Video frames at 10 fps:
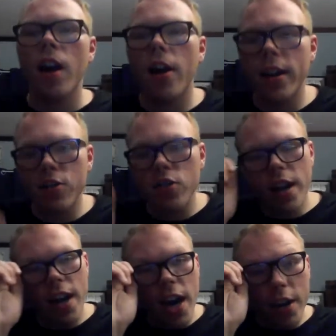All right, so
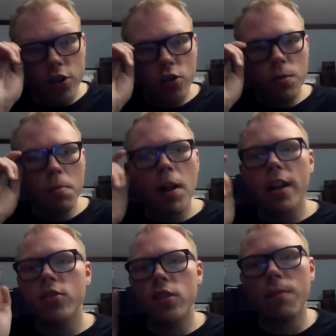I just
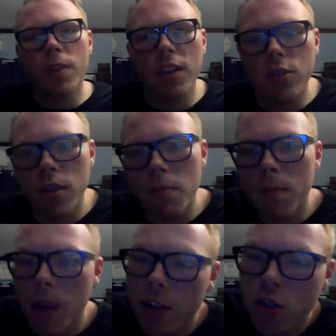replied
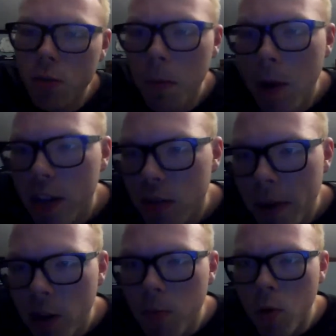to
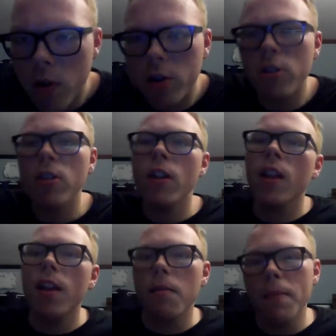Michael Porter
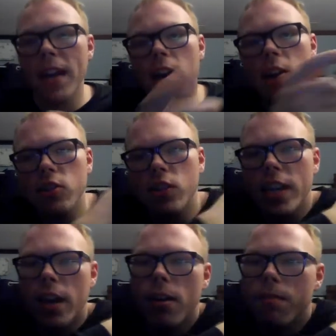because
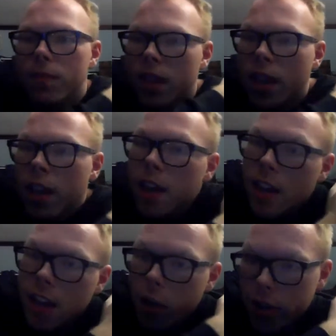he
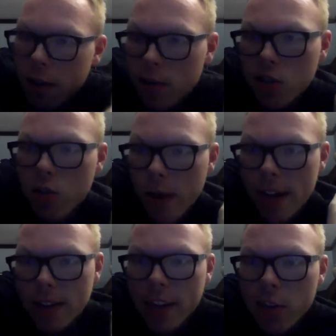he was
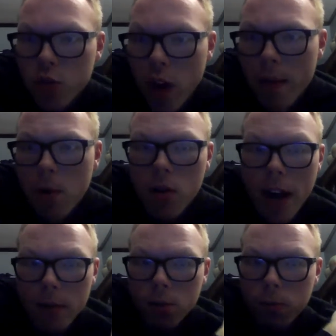correct that the dry mode
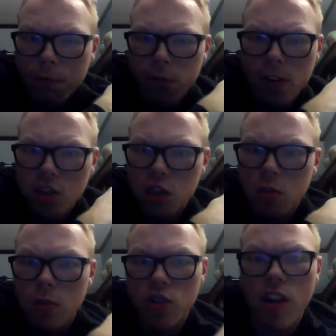I was referring
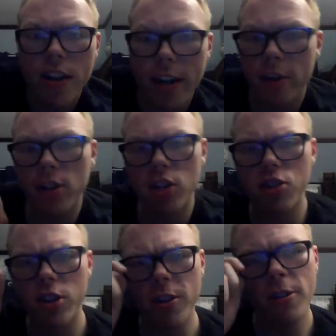to was on an air
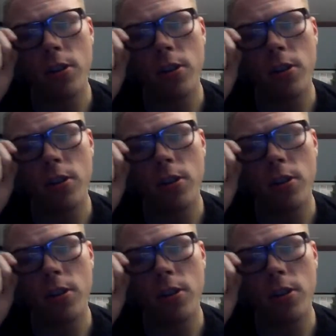conditioner.